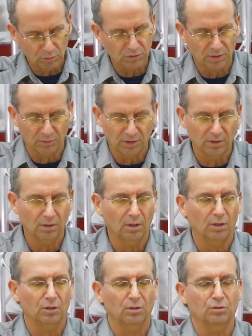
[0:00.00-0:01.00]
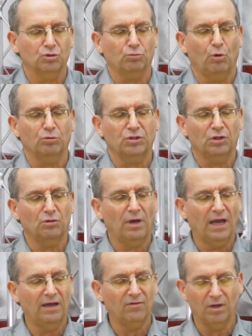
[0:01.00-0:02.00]
some of the strokes that you
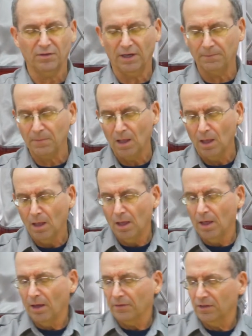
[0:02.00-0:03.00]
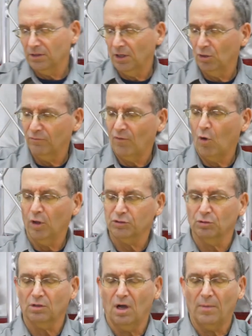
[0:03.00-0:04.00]
have on that. Then they have
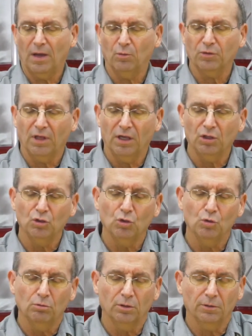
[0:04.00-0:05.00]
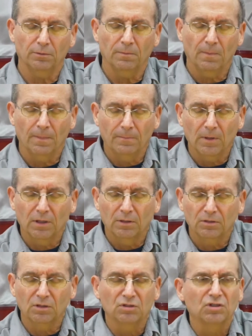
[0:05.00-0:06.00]
also come out with a newer
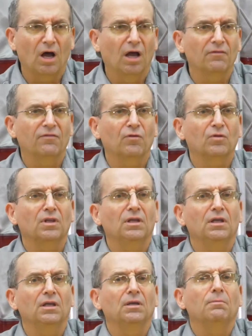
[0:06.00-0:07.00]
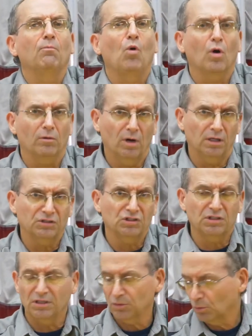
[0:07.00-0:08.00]
design for the boron
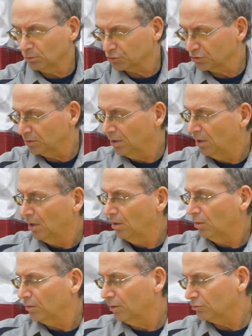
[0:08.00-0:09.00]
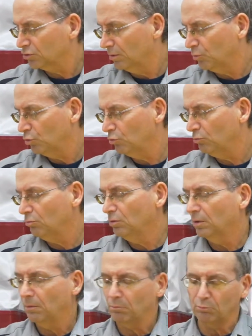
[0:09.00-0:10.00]
steels. There's some new
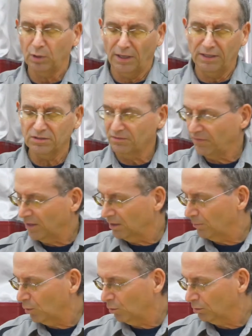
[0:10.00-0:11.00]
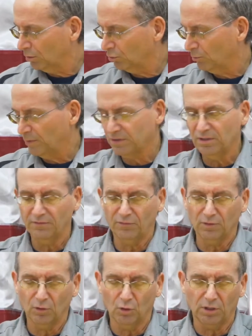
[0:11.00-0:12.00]
blades available, a little bit
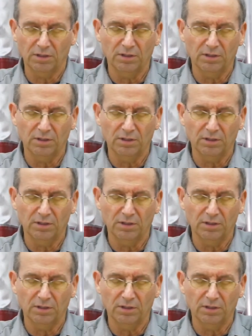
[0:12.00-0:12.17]
different looking